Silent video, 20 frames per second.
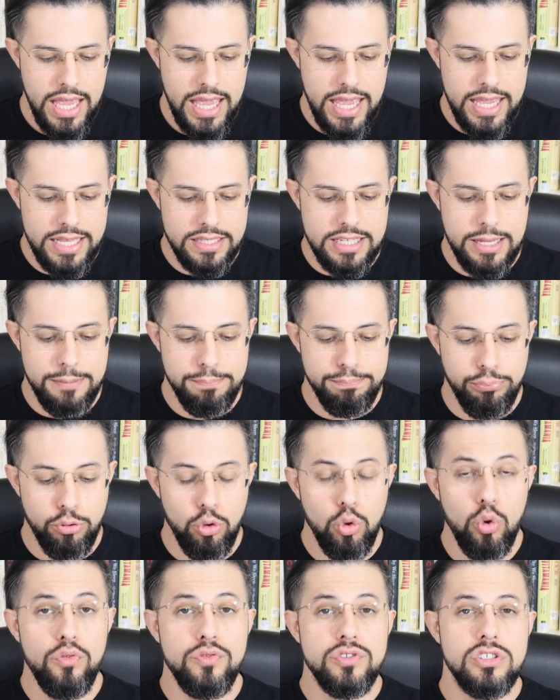It
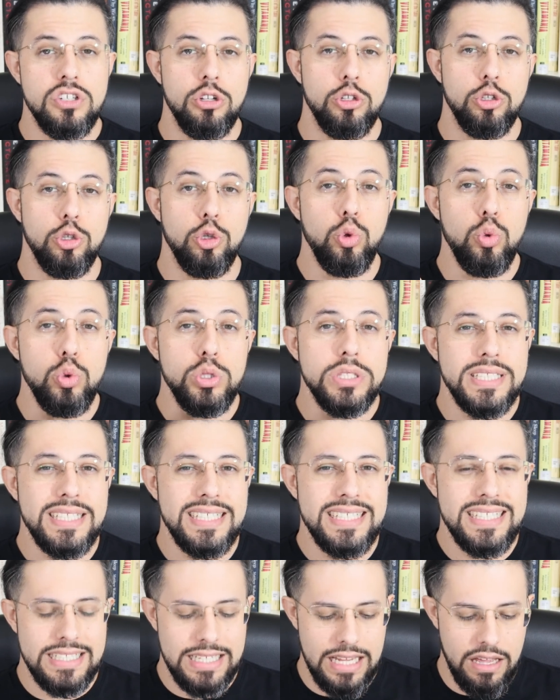improves
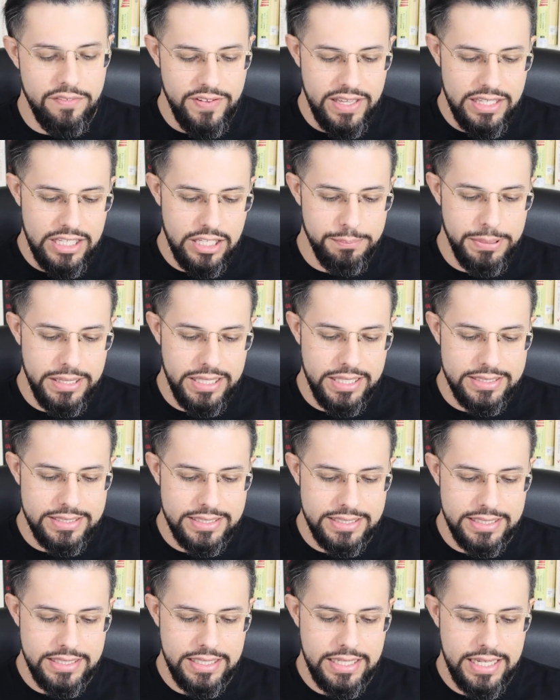lutein
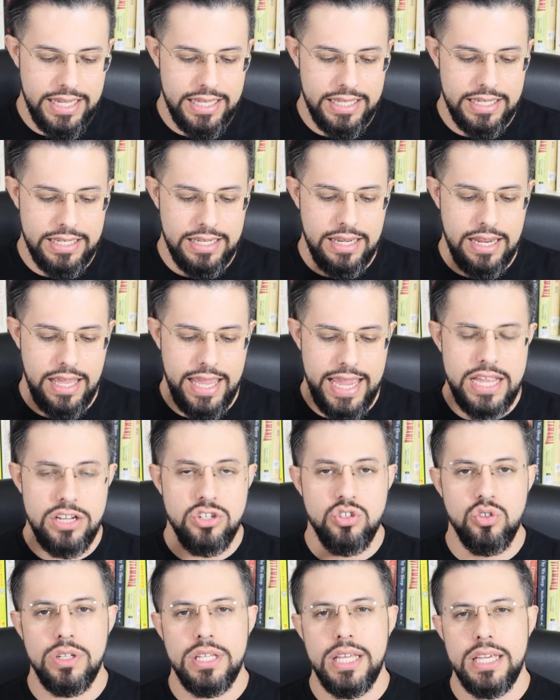availability in
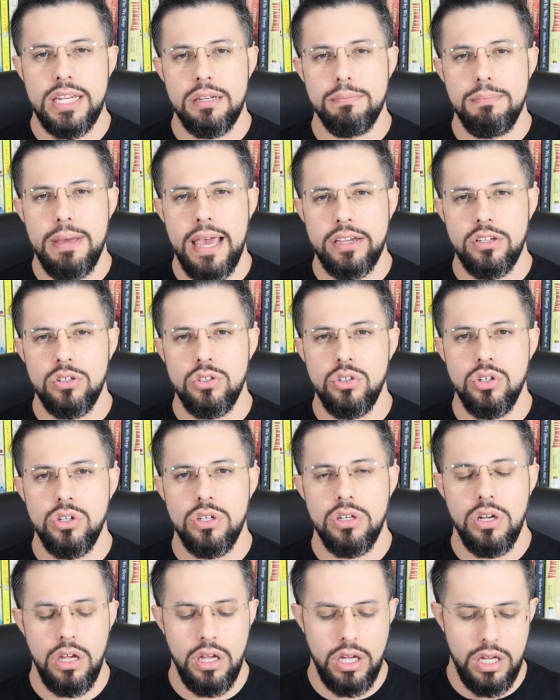age-related
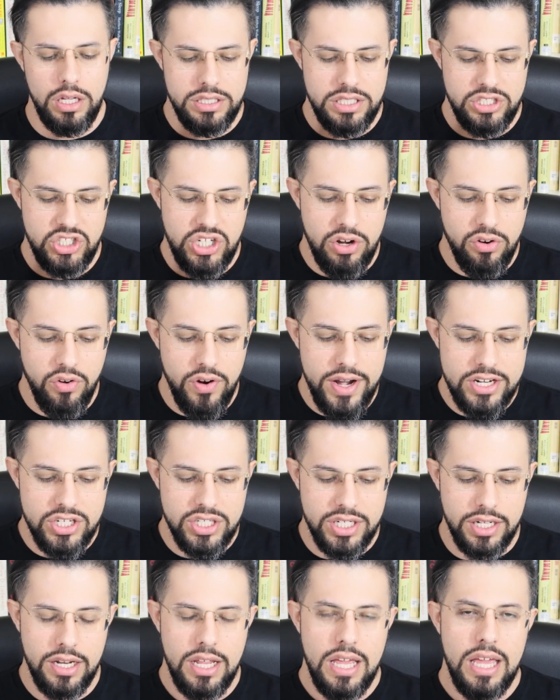macular
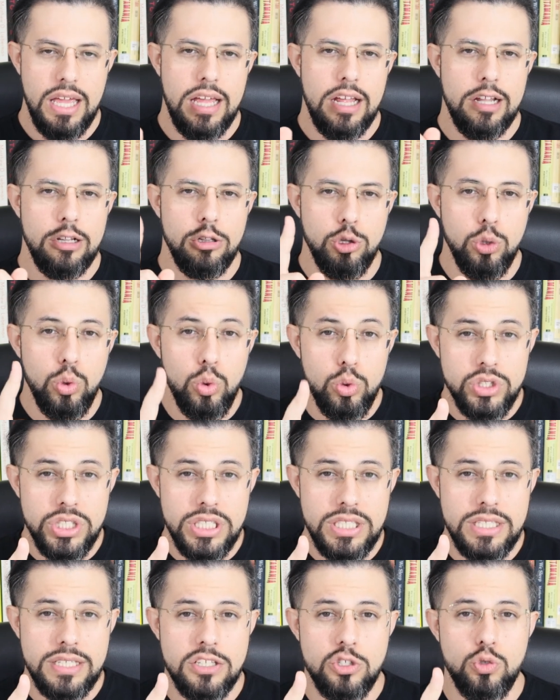degeneration.
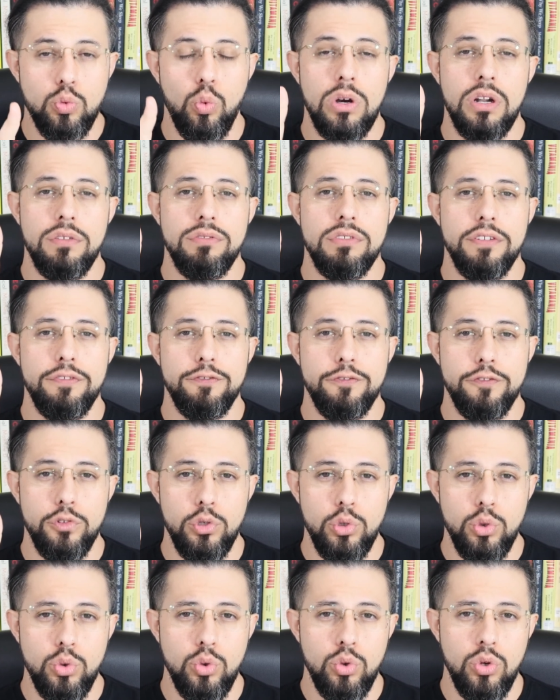Lutein is one of the
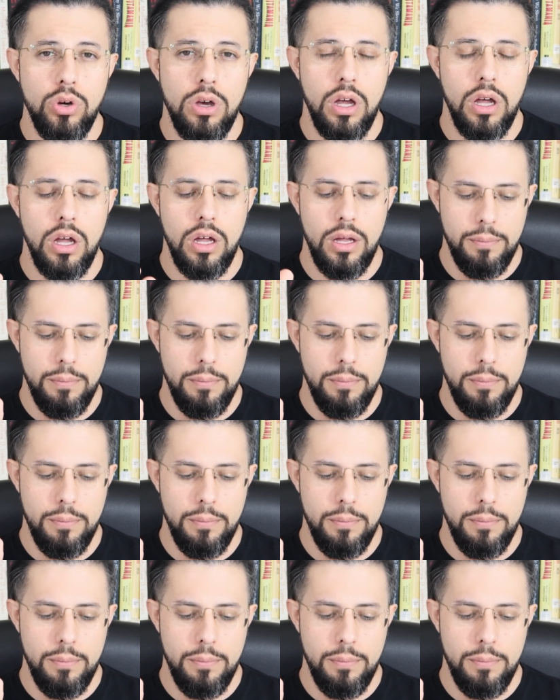few